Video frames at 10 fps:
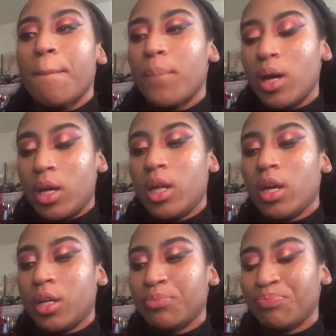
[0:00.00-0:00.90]
But
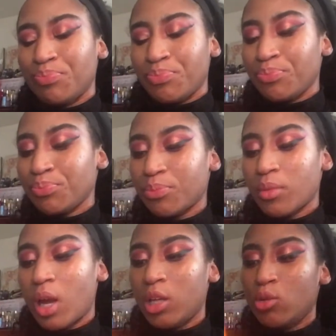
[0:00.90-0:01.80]
yeah,
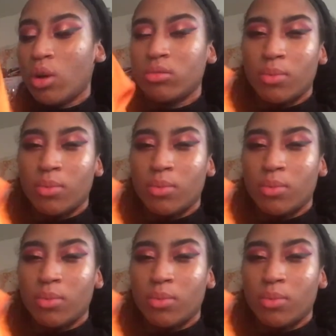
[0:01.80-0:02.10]
I do have the